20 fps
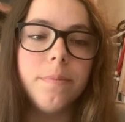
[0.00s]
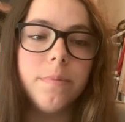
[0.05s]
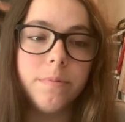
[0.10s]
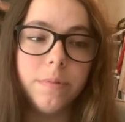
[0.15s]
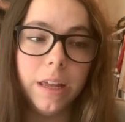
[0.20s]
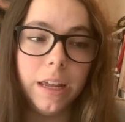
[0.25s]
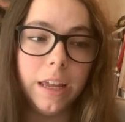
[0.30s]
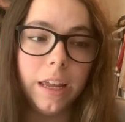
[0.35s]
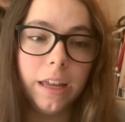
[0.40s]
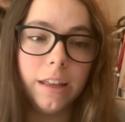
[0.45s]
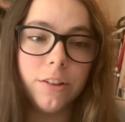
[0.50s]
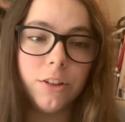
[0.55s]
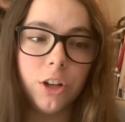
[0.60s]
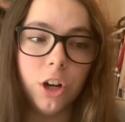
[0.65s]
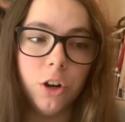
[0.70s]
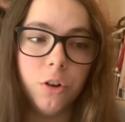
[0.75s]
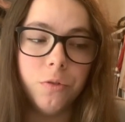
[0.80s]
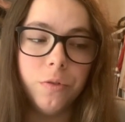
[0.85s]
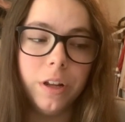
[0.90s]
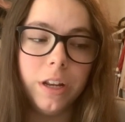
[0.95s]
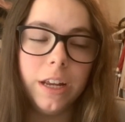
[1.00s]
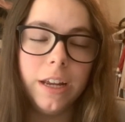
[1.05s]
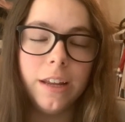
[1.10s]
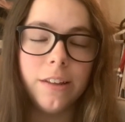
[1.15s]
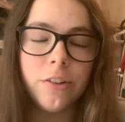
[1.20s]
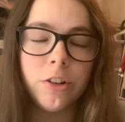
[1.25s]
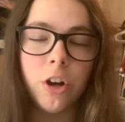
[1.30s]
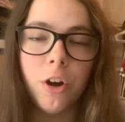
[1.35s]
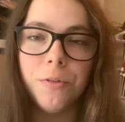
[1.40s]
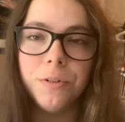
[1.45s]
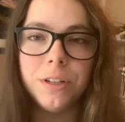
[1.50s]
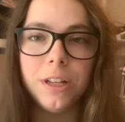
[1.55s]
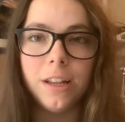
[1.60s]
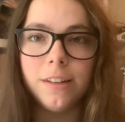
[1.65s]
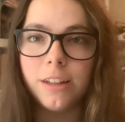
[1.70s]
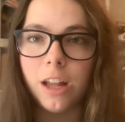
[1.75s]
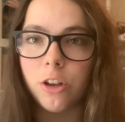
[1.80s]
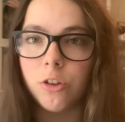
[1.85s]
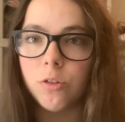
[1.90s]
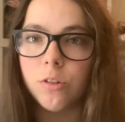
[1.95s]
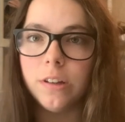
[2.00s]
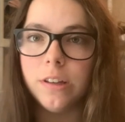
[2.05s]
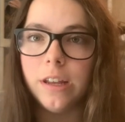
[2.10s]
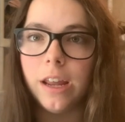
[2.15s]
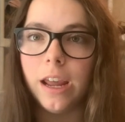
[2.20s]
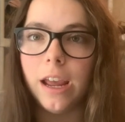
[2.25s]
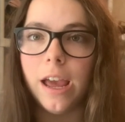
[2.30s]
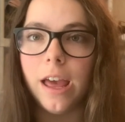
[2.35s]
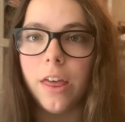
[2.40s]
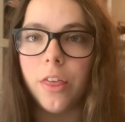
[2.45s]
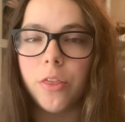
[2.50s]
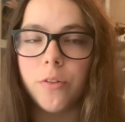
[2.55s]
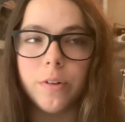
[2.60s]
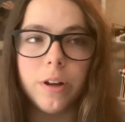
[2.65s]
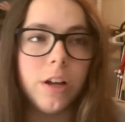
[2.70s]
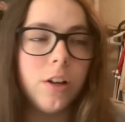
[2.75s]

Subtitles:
thinking it's COVID, he has a COVID test scheduled today at 3